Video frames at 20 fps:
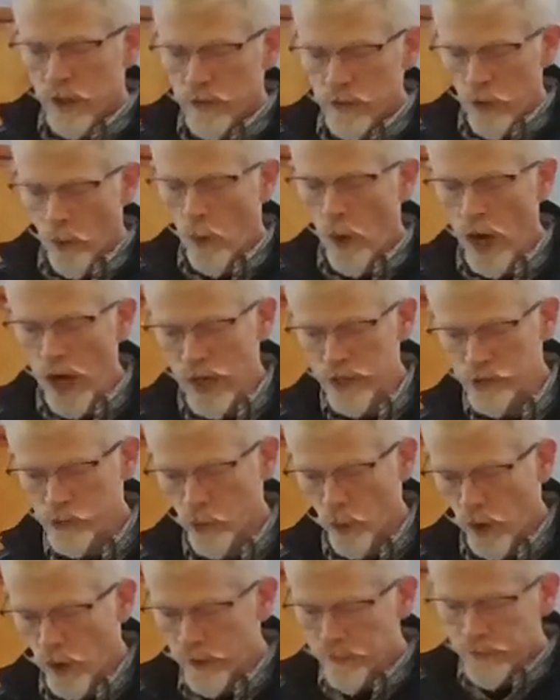the wise
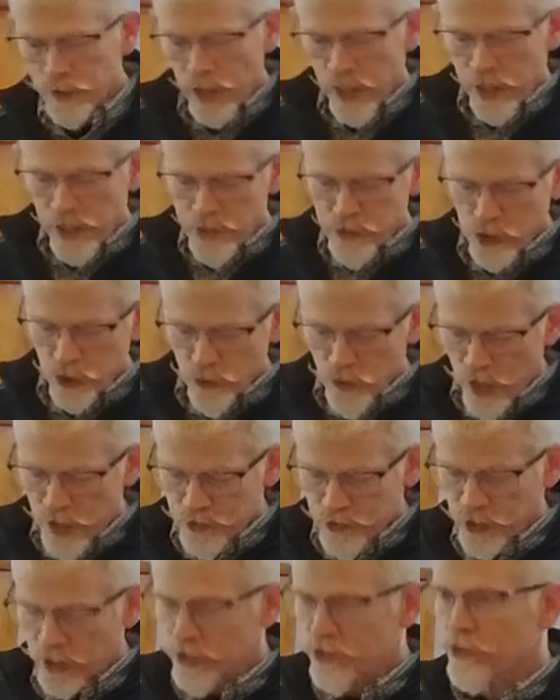one, he's
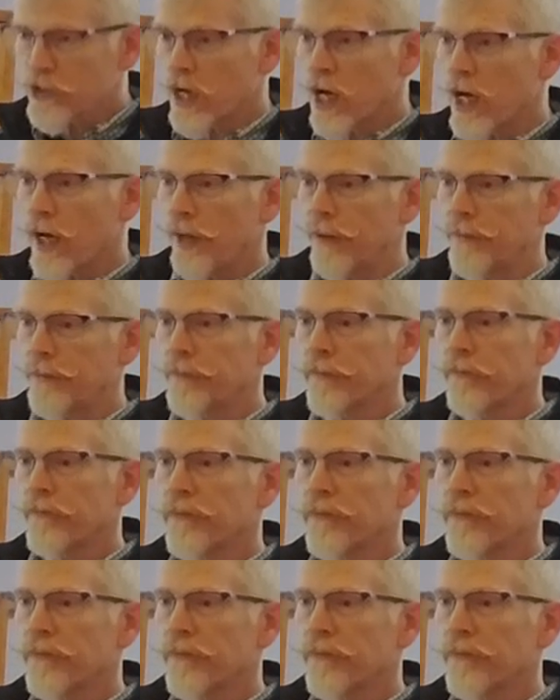addressing a son.